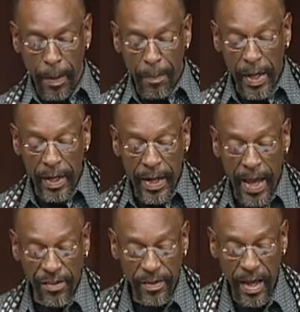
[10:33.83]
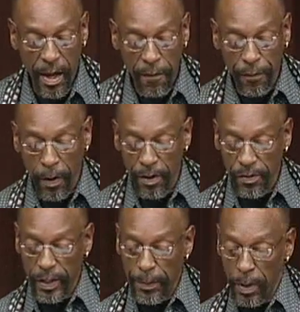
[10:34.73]
Many nights now I fall
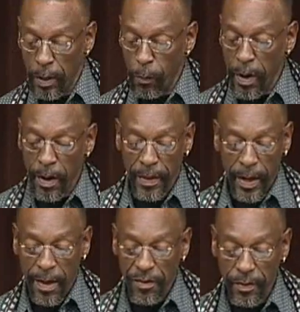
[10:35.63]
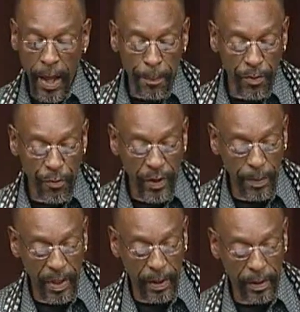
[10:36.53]
asleep unaware that I've stopped
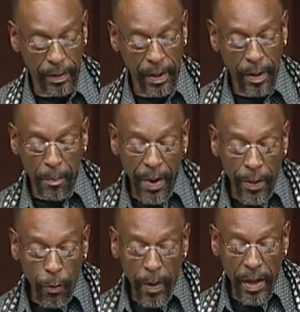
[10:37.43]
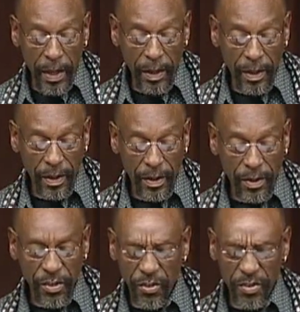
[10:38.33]
dreaming. By the way,
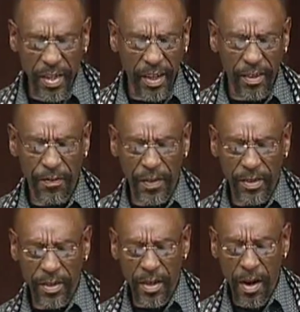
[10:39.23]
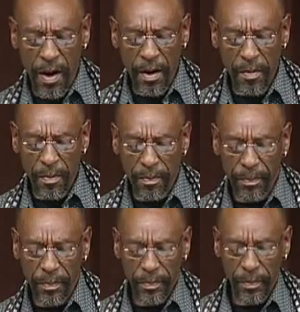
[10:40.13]
did you take the VCR
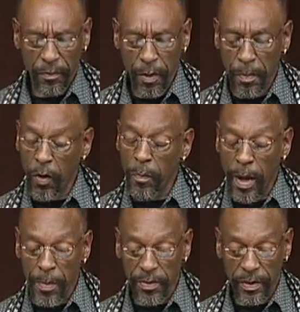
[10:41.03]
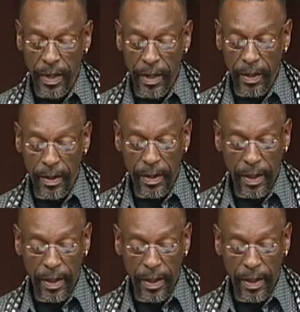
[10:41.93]
remote by mistake?